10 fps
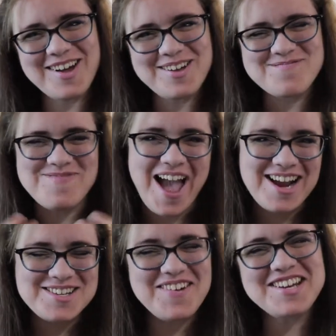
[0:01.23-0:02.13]
Welcome
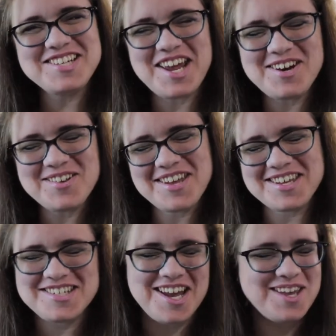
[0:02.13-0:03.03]
back to my channel,
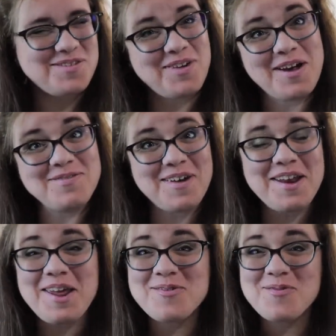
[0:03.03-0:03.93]
Kentucky Frey'd
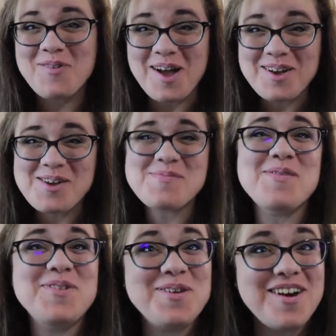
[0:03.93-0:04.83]
Fun, and welcome
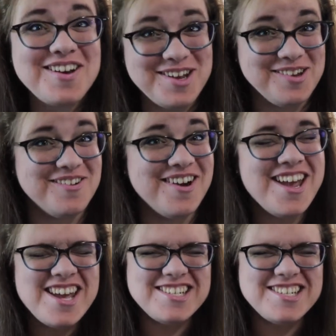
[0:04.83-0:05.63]
if you are new.